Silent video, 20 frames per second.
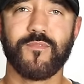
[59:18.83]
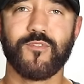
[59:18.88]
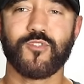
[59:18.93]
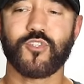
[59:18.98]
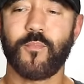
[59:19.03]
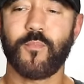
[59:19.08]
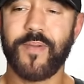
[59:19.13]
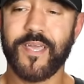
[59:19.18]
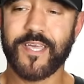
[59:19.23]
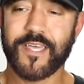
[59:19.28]

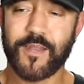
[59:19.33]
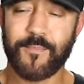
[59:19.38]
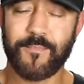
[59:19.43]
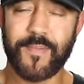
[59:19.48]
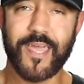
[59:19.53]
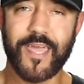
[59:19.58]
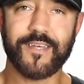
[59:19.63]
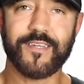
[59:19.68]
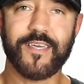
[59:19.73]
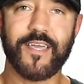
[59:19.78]
So make it a
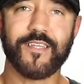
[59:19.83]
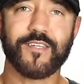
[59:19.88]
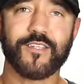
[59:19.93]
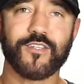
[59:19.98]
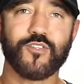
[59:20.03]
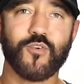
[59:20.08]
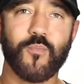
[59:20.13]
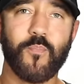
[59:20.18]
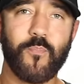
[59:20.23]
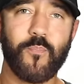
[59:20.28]
mandate
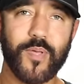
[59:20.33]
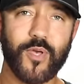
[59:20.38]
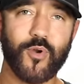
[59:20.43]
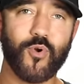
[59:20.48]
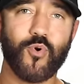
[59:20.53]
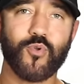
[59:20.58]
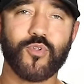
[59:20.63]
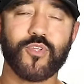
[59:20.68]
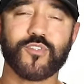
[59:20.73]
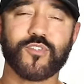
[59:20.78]
to
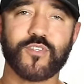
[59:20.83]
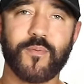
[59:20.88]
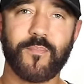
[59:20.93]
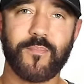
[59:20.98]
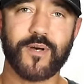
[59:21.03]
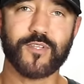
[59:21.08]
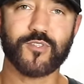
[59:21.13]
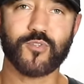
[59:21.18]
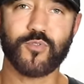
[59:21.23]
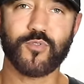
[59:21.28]
build some
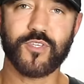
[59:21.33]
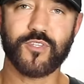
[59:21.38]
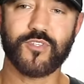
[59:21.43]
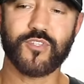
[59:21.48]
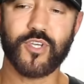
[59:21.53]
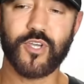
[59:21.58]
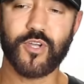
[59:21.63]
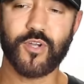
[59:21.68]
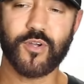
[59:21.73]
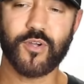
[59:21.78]
muscle
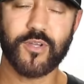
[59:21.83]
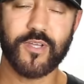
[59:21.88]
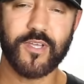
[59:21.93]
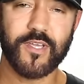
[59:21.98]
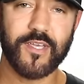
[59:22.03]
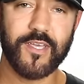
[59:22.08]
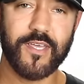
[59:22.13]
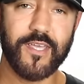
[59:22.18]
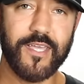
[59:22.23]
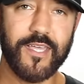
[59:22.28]
this year,
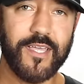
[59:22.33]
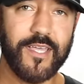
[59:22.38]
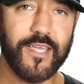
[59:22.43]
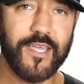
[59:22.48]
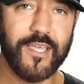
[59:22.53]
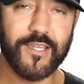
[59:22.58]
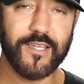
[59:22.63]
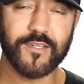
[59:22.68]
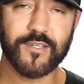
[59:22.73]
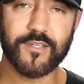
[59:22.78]

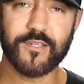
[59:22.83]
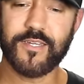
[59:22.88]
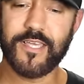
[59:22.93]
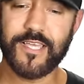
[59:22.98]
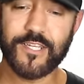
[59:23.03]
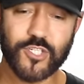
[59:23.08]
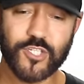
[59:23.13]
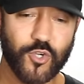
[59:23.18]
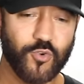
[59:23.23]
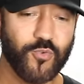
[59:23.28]
in,
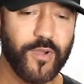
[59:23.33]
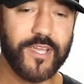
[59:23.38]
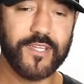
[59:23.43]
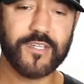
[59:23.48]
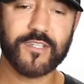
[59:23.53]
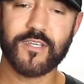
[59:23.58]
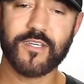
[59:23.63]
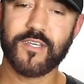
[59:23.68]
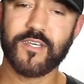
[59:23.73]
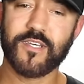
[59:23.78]

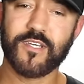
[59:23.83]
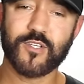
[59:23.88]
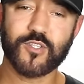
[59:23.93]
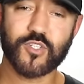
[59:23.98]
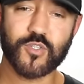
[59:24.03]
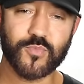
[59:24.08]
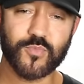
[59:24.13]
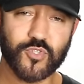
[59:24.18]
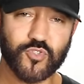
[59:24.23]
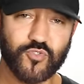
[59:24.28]
integrate
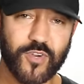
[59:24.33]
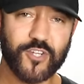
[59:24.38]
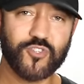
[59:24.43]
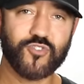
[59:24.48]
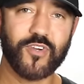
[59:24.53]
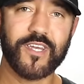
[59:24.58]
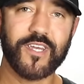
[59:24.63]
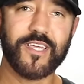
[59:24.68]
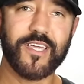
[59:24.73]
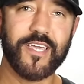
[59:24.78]
some strength
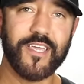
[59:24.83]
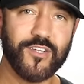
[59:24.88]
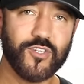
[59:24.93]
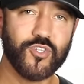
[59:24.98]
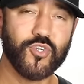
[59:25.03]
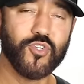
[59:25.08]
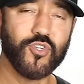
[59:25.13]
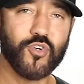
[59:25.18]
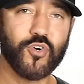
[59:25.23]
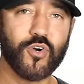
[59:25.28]
training
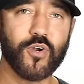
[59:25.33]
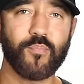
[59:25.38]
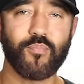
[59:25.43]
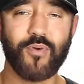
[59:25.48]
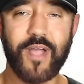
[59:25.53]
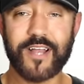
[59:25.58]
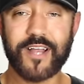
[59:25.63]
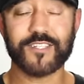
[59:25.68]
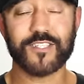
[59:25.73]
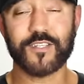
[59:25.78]
into your
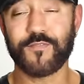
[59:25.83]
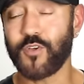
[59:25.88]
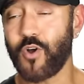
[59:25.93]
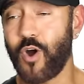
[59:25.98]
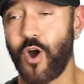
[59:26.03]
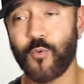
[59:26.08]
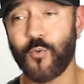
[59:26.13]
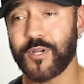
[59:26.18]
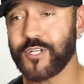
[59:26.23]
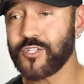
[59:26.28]
practice. If
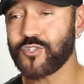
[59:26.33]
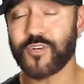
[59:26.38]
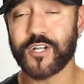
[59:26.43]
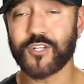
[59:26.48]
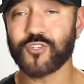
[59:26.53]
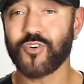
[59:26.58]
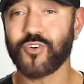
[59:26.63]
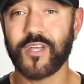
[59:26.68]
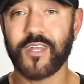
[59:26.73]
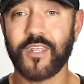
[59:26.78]
you're already
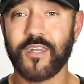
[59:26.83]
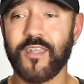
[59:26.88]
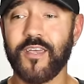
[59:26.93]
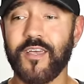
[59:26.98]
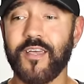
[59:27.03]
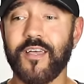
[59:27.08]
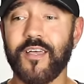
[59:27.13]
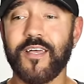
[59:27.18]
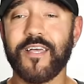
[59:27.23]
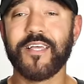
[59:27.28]
strength training,
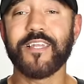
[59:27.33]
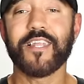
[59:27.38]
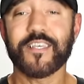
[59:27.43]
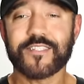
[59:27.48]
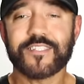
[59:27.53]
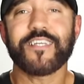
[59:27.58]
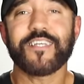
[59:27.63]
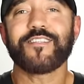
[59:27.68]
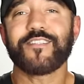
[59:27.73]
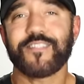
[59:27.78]

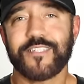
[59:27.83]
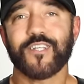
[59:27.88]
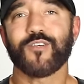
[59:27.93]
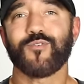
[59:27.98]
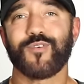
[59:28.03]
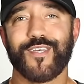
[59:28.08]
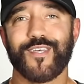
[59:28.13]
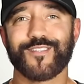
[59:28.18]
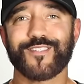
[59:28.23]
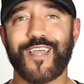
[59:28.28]
let's get
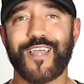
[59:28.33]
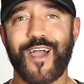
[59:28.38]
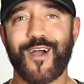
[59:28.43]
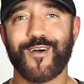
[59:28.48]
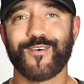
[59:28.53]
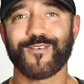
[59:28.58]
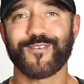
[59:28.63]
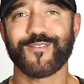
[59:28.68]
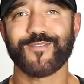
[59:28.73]
serious now.